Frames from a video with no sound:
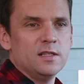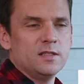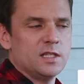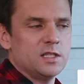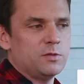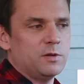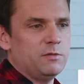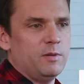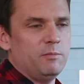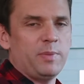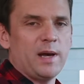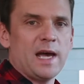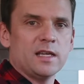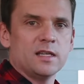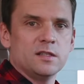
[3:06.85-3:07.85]
since we went
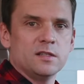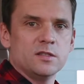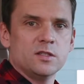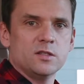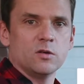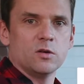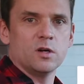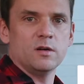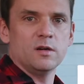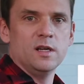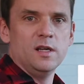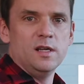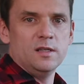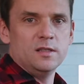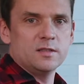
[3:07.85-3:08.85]
back into the store
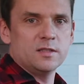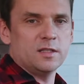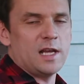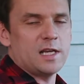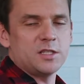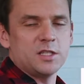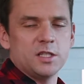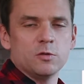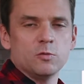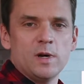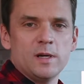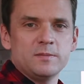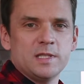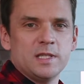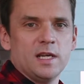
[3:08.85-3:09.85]
/ your
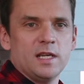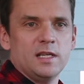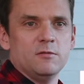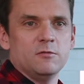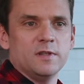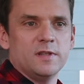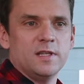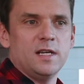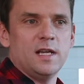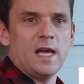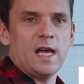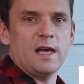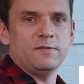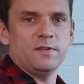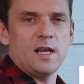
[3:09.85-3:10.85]
website within a
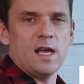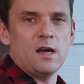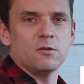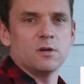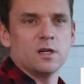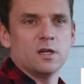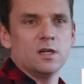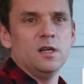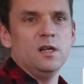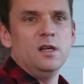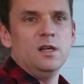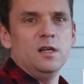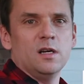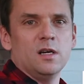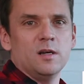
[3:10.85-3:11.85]
half an hour,
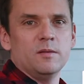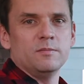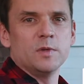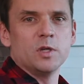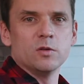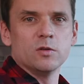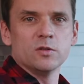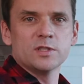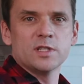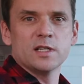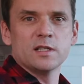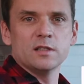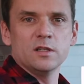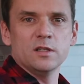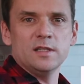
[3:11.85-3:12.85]
Google's going
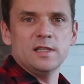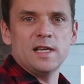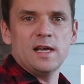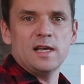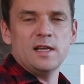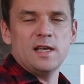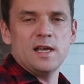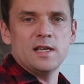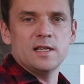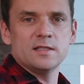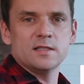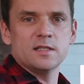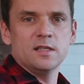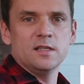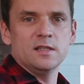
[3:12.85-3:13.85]
to look at that
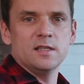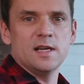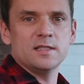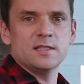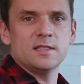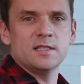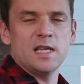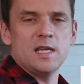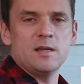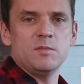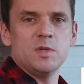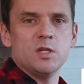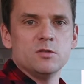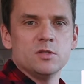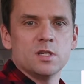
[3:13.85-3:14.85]
as that same
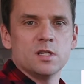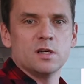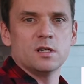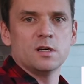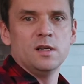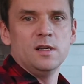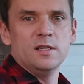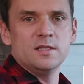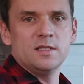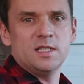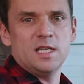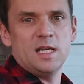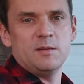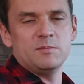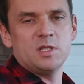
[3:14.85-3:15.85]
user,
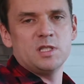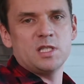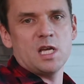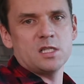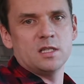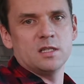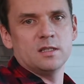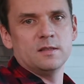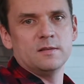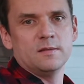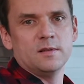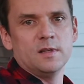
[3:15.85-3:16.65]
same session.